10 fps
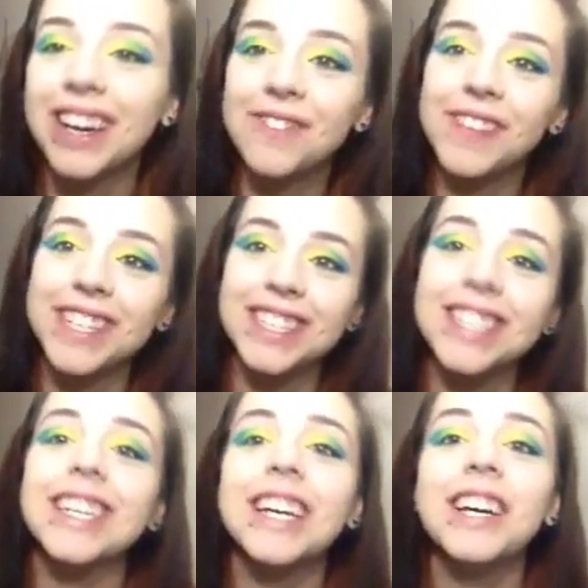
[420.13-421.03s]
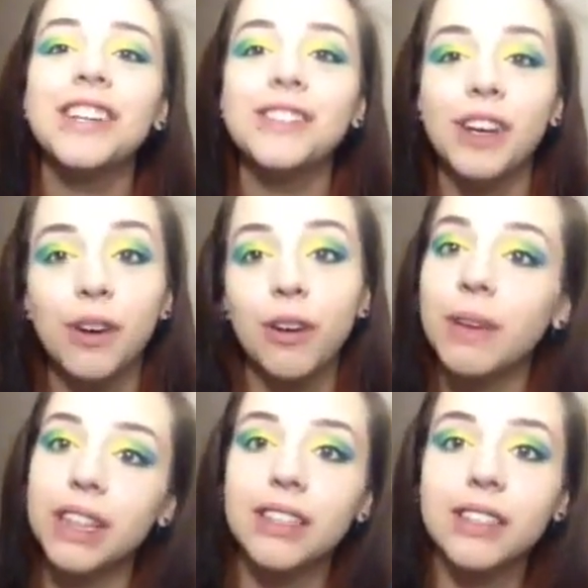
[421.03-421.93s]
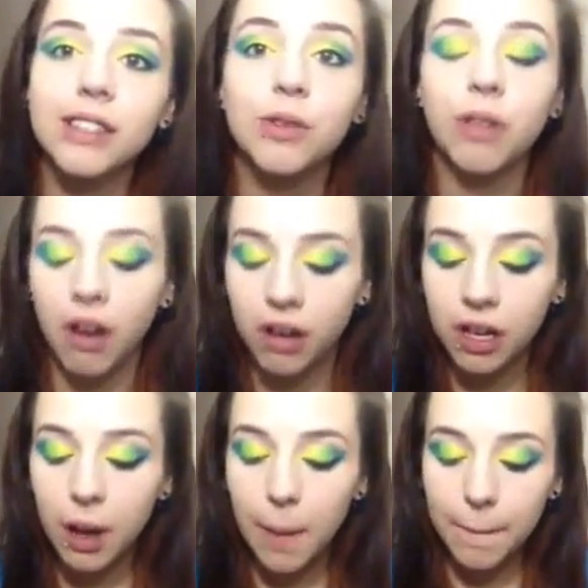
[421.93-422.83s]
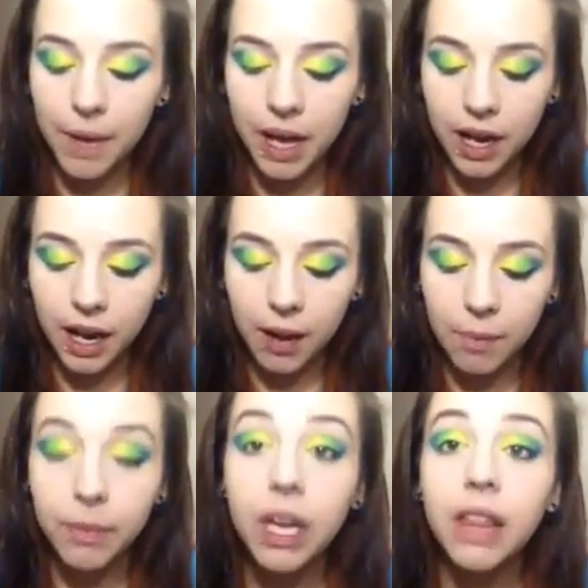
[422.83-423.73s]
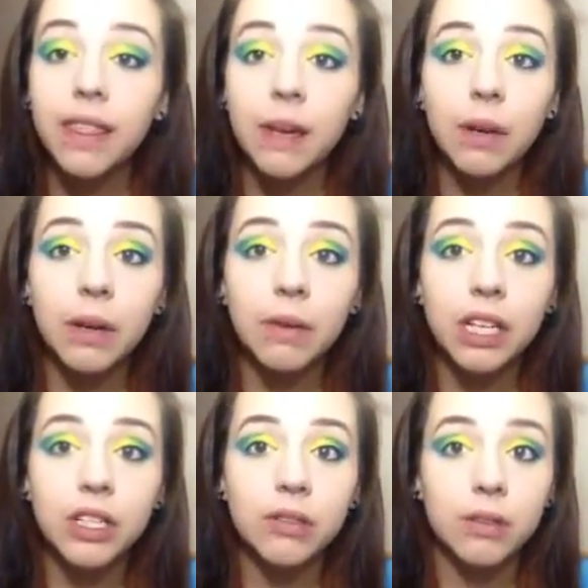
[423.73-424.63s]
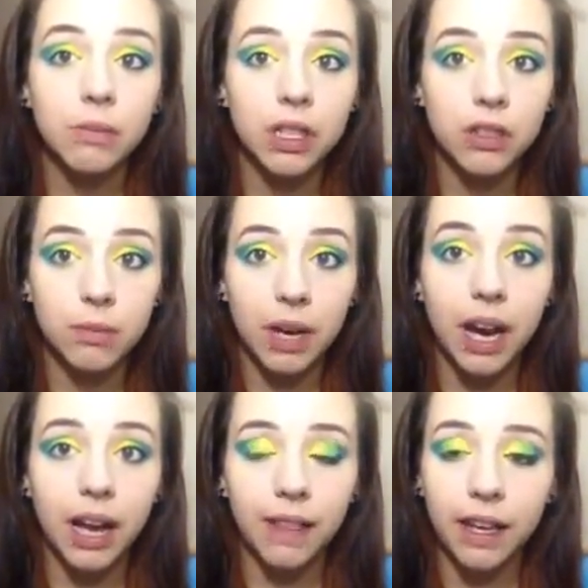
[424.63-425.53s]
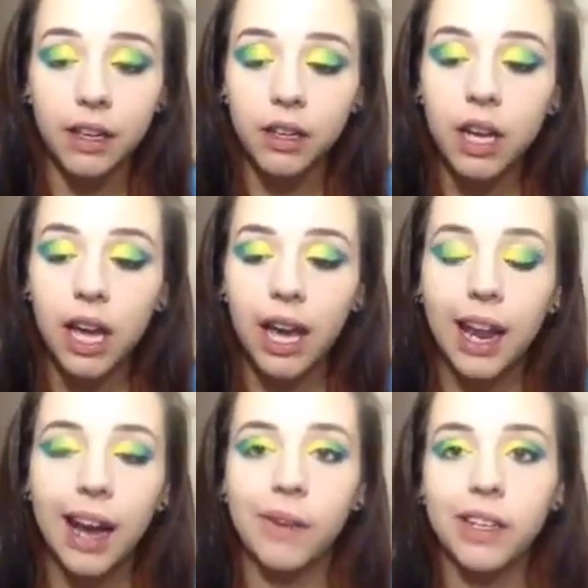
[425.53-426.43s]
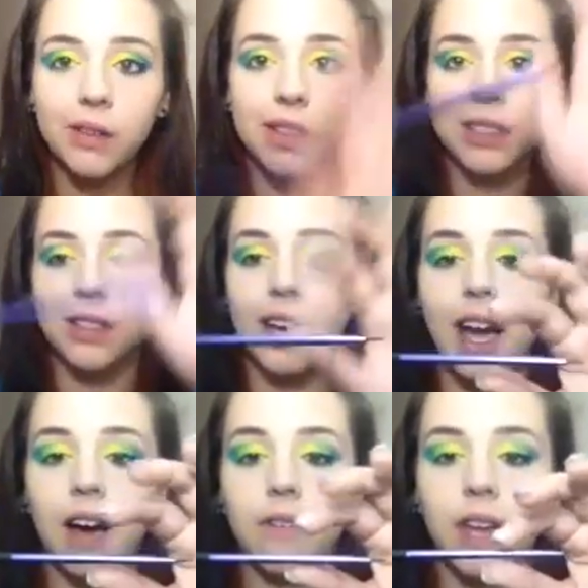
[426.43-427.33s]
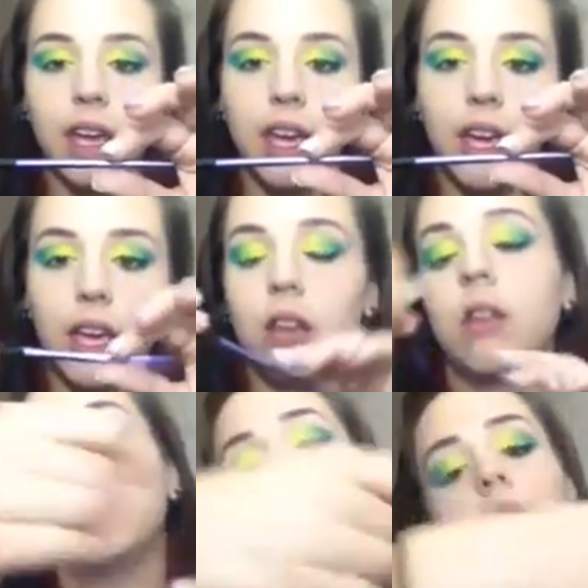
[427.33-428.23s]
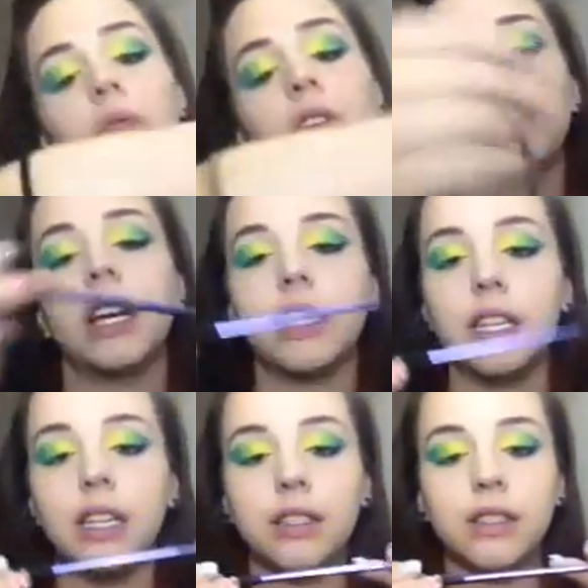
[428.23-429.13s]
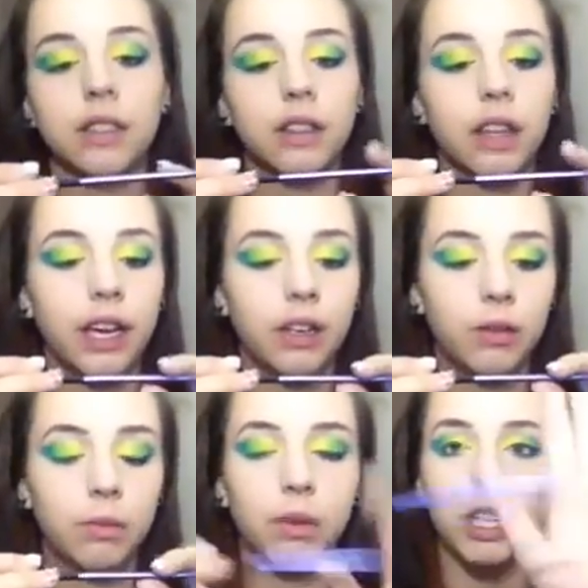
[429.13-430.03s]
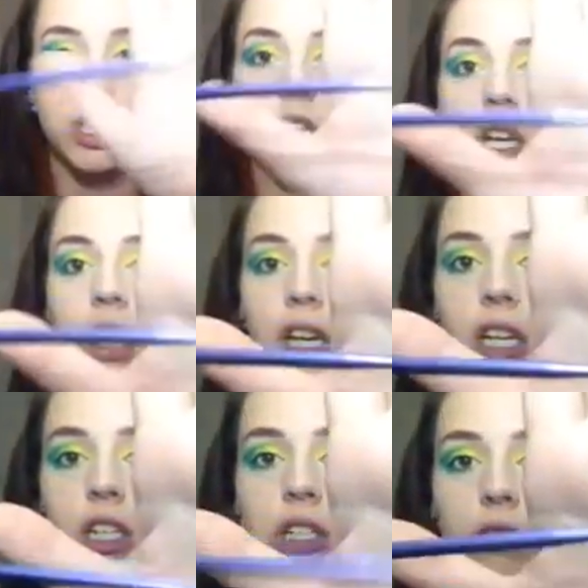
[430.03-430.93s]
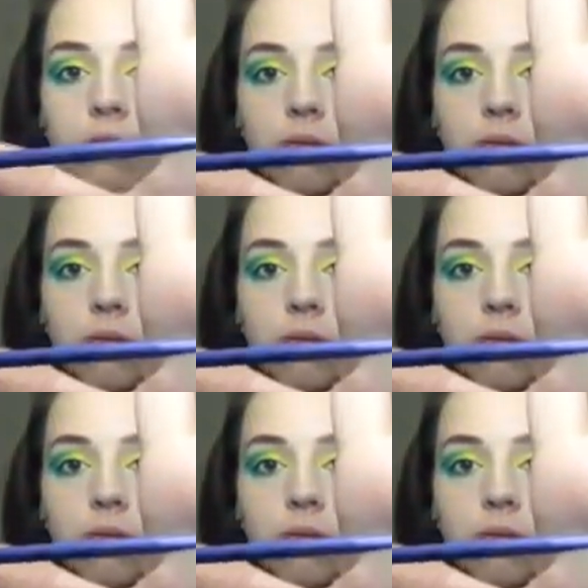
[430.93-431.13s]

and fix it, so I don't want to make this too long. But then what I'm going to do is I'm going to do my eyeliner, and how I do this is I have a Real Techniques liner brush. It's just